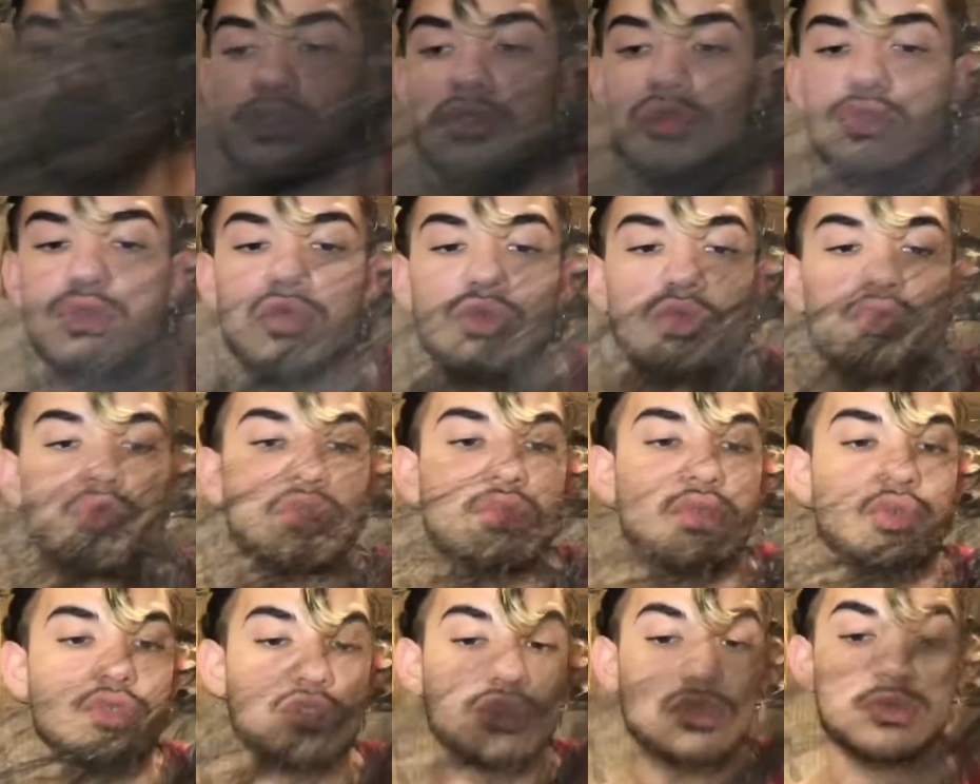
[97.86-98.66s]
too
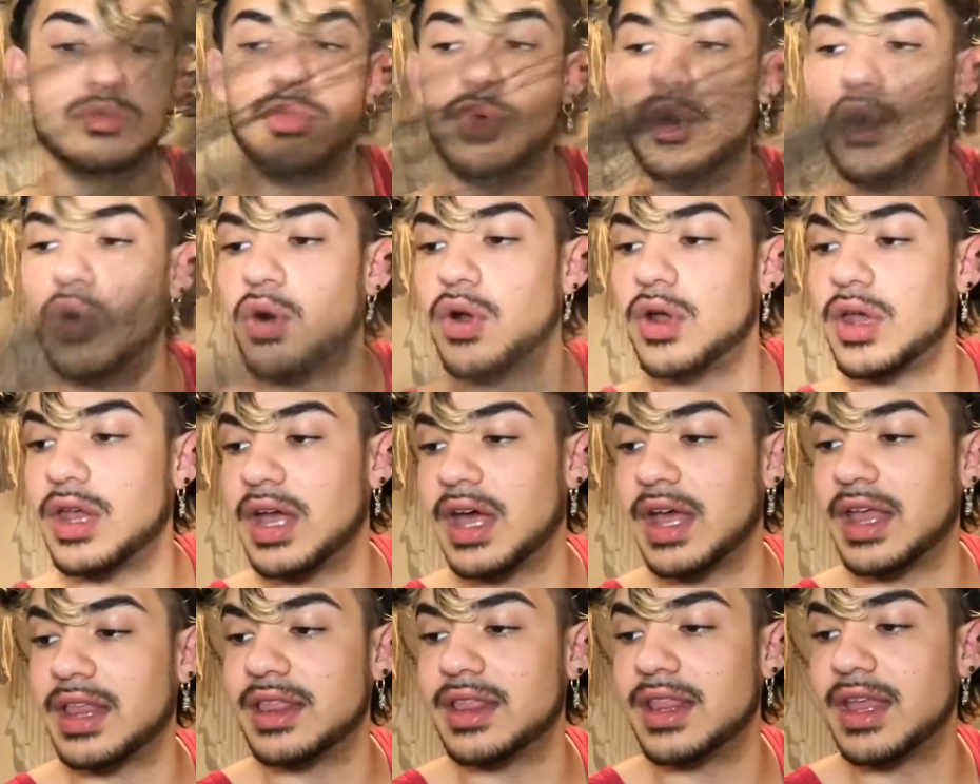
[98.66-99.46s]
small
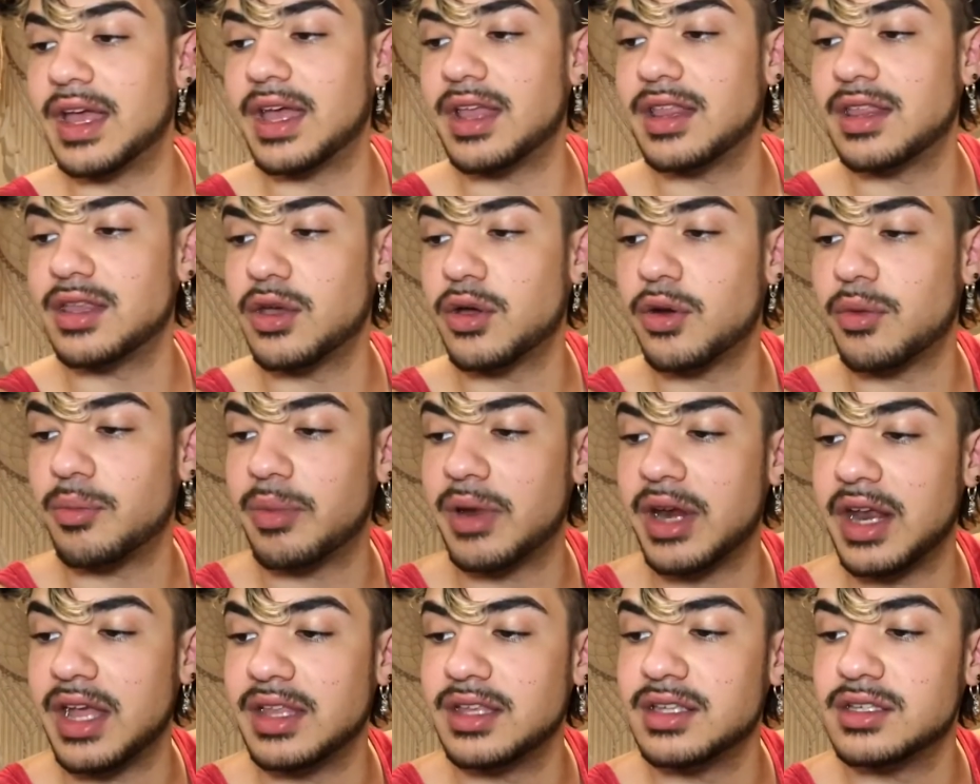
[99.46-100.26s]
and then your
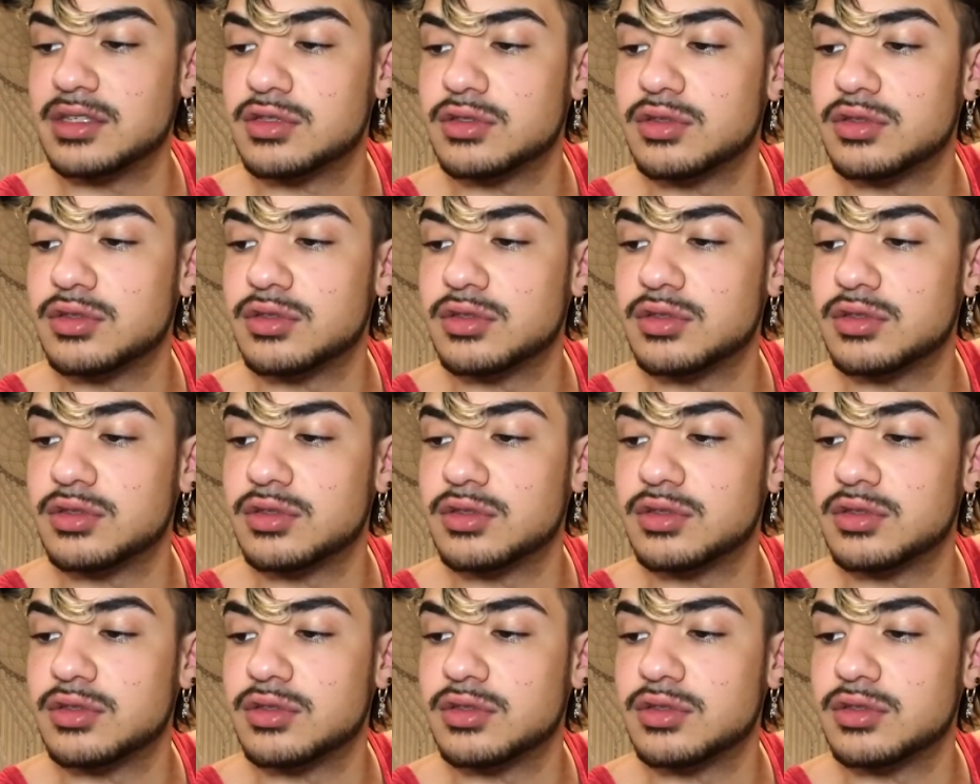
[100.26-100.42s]
braid is